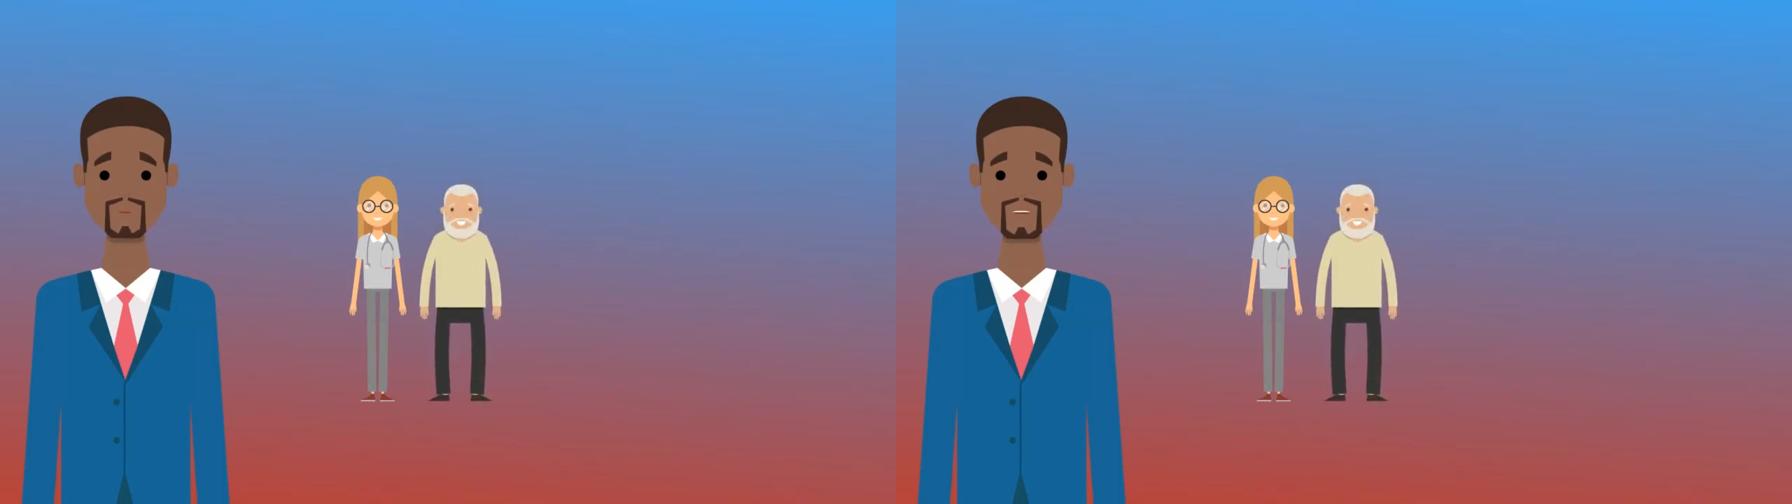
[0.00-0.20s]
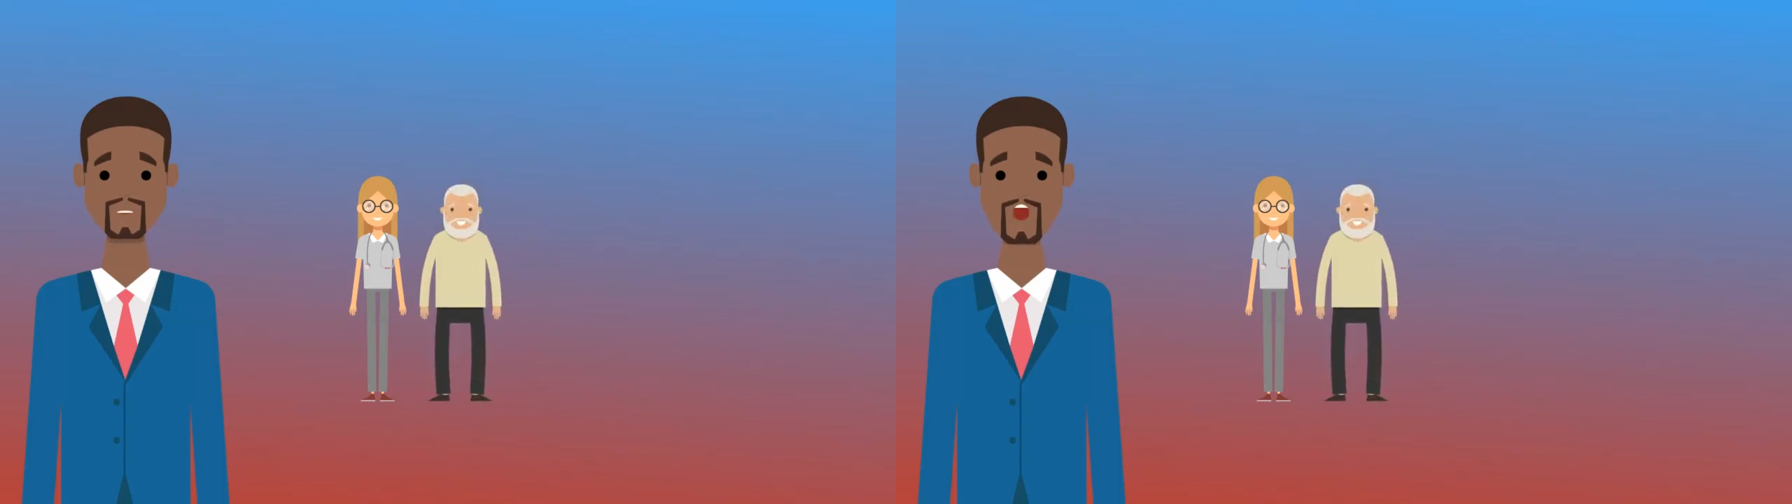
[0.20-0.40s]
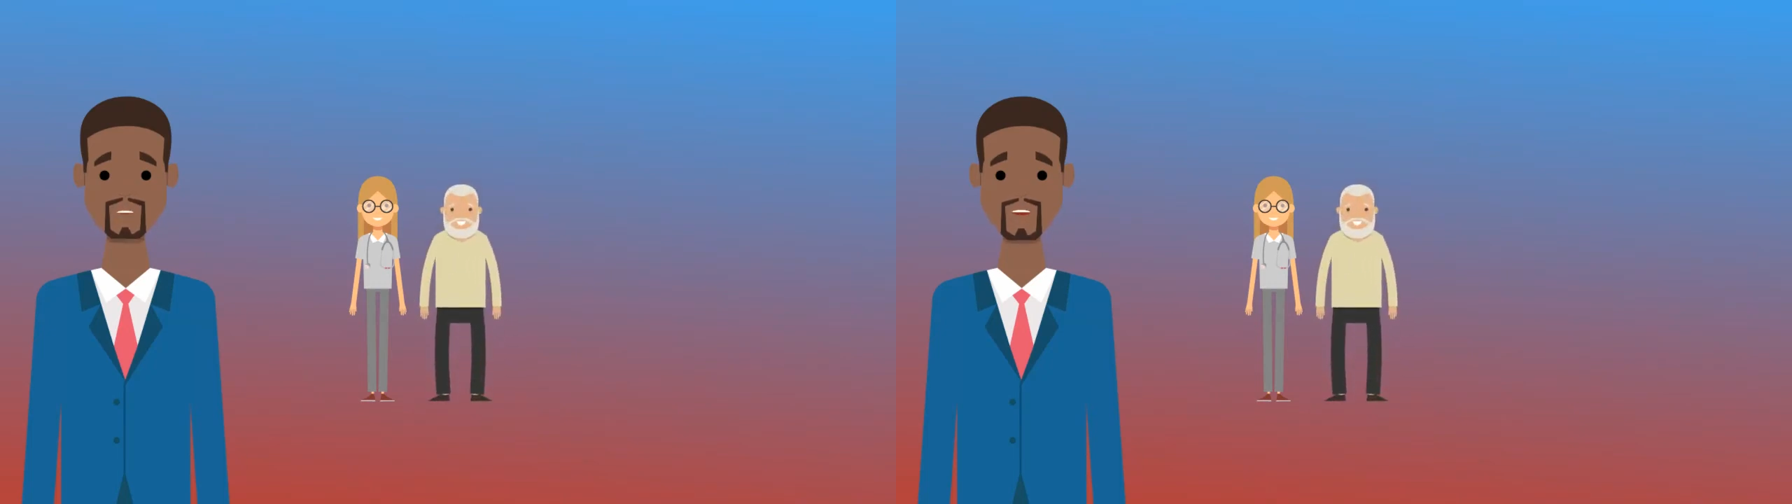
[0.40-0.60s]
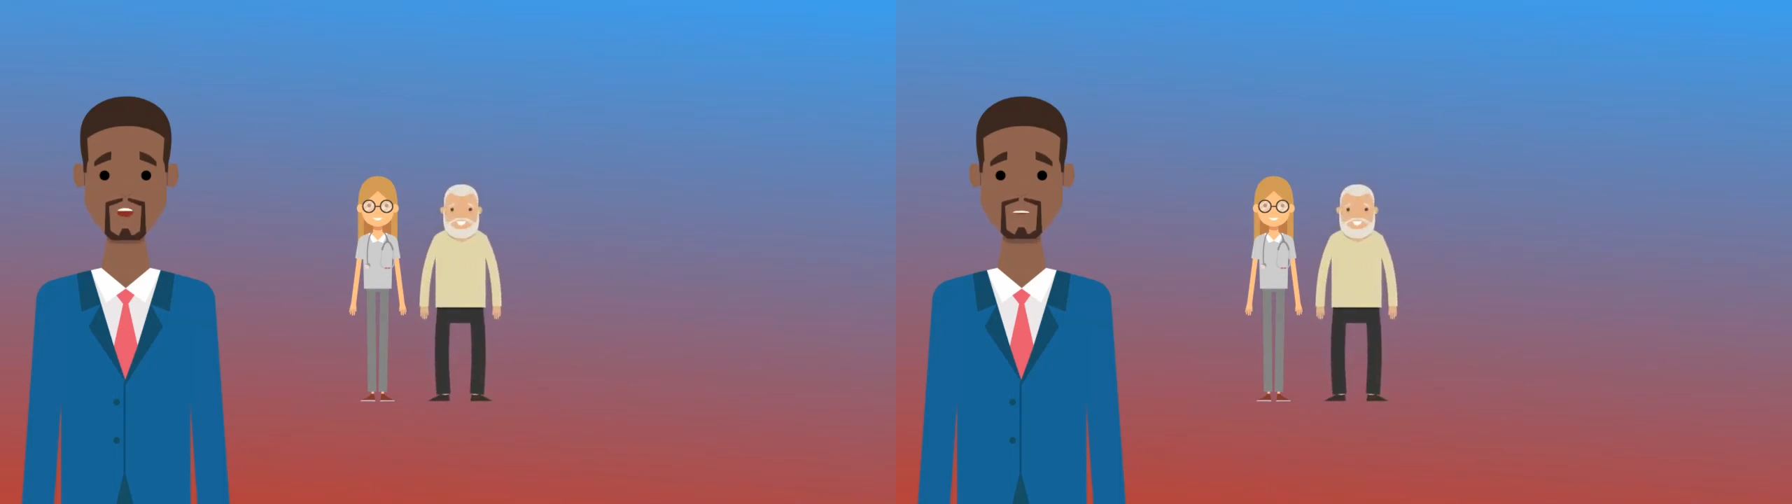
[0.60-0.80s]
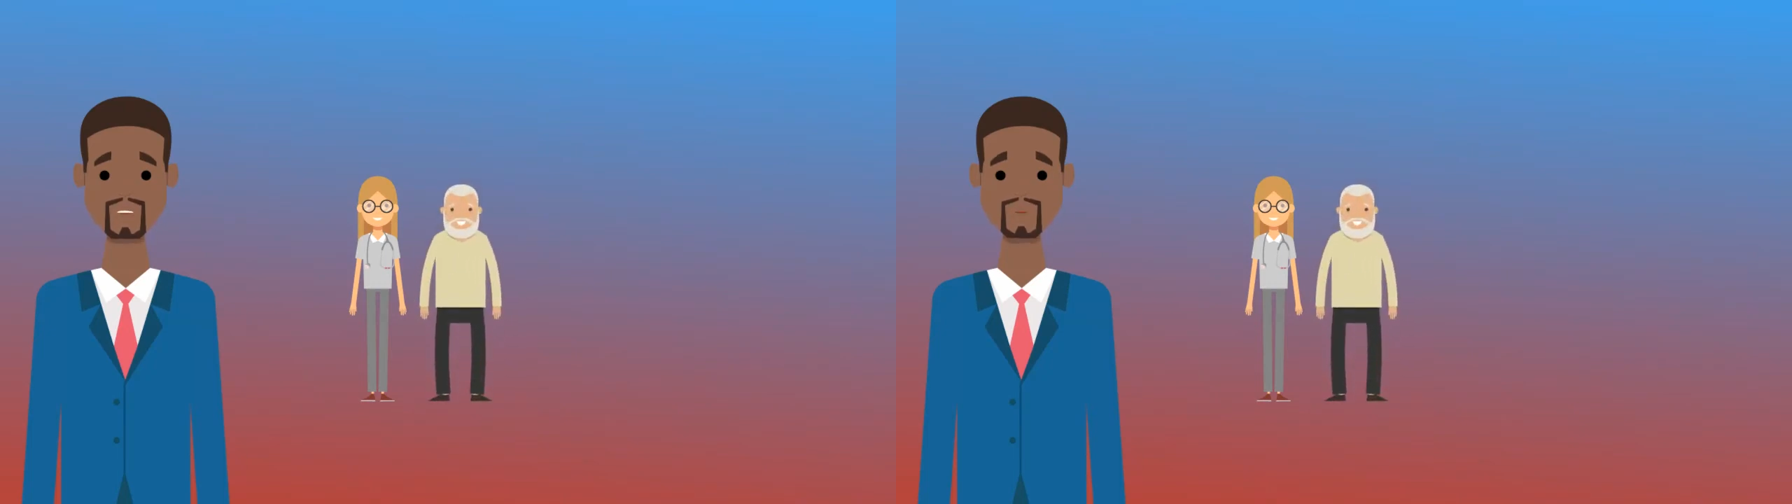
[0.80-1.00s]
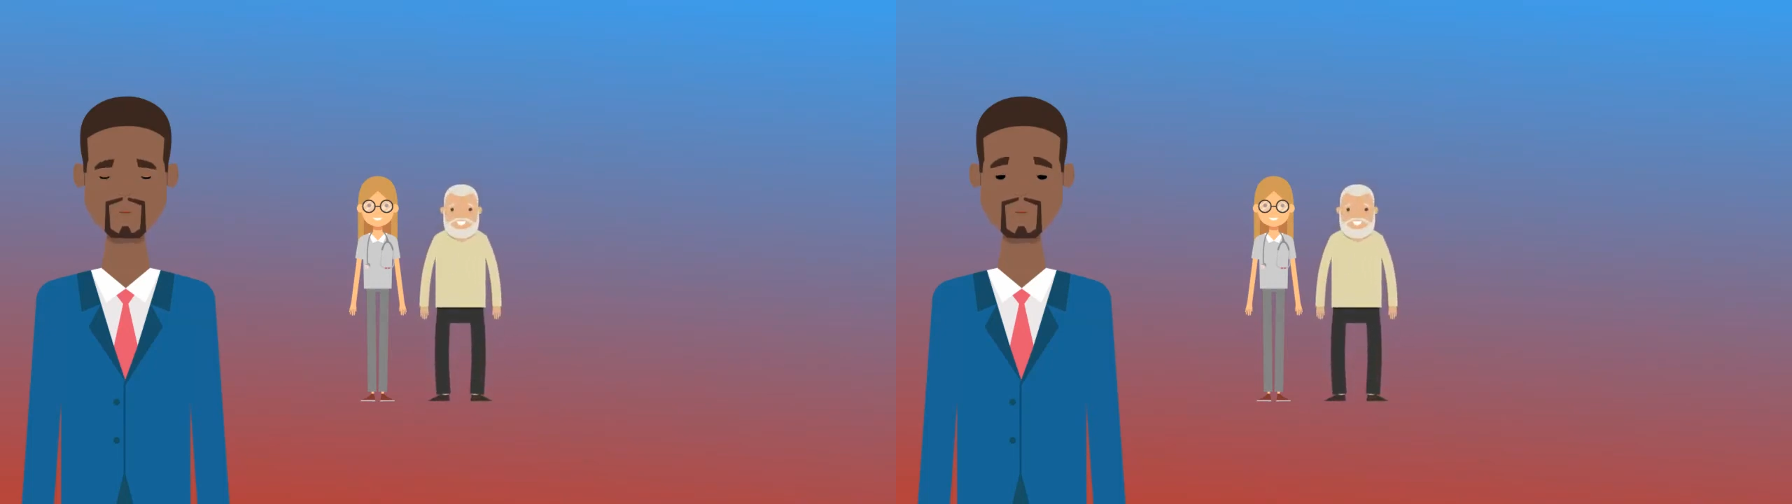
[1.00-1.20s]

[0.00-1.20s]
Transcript: but no children?